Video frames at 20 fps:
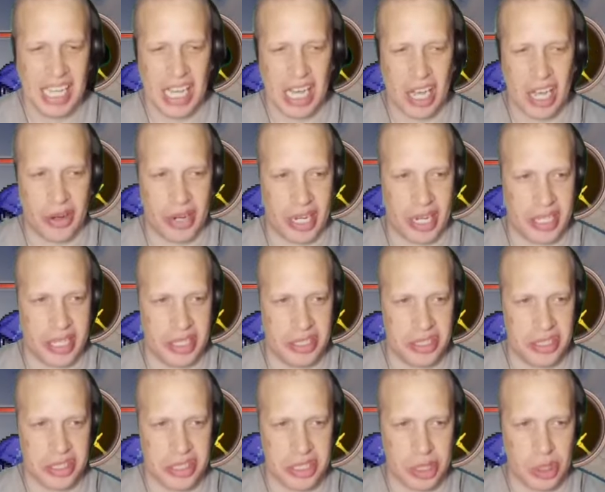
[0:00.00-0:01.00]
Alright, and then
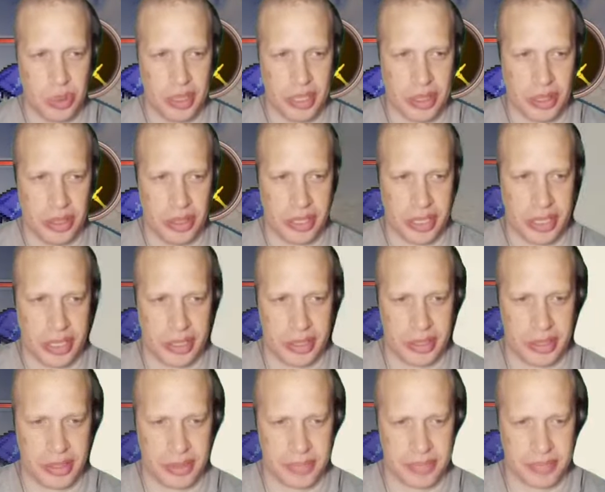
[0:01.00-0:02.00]
just a quick look at
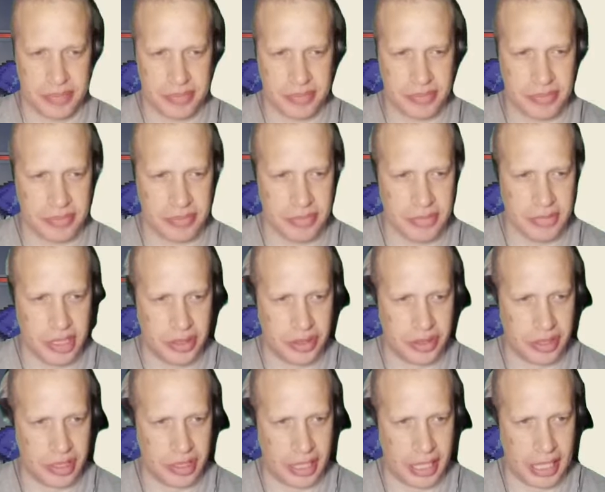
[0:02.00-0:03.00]
her. You
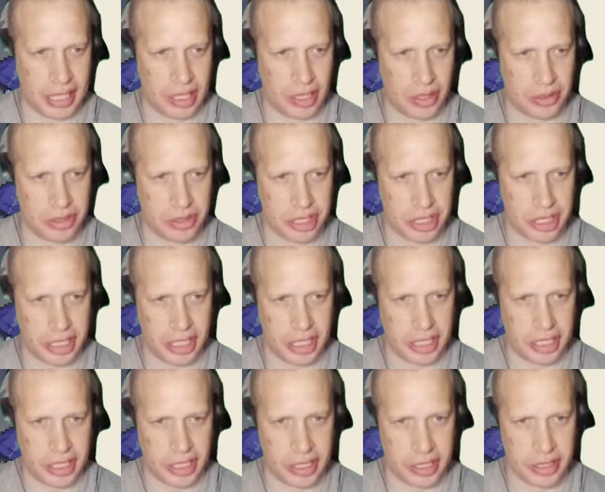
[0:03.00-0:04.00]
see now, she
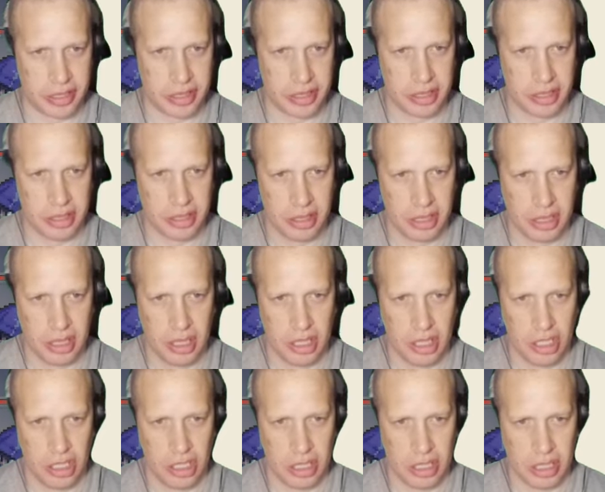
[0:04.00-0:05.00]
has
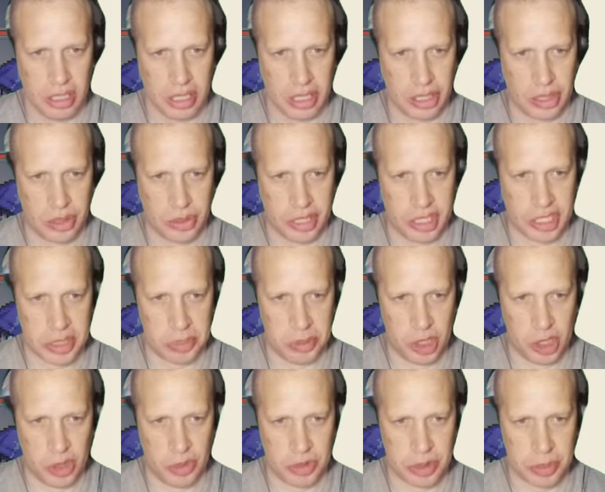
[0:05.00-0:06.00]
increased
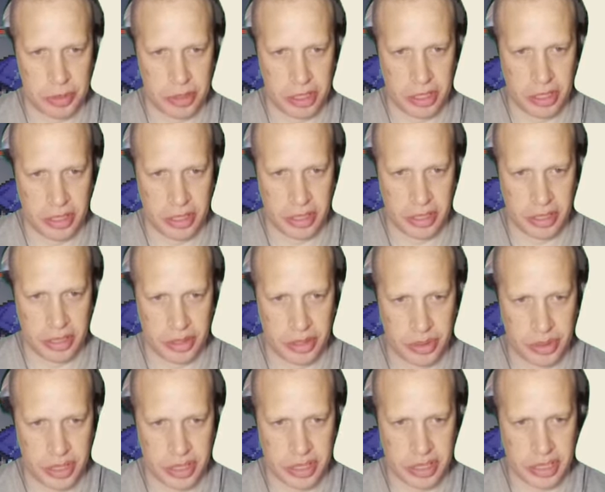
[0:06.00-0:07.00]
move speed,
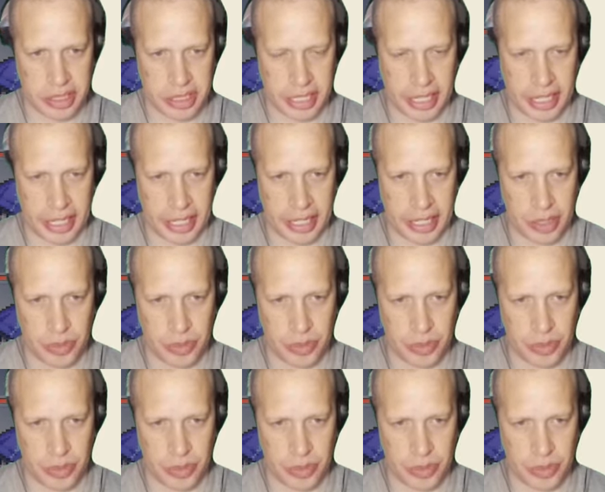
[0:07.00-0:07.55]
increased attack,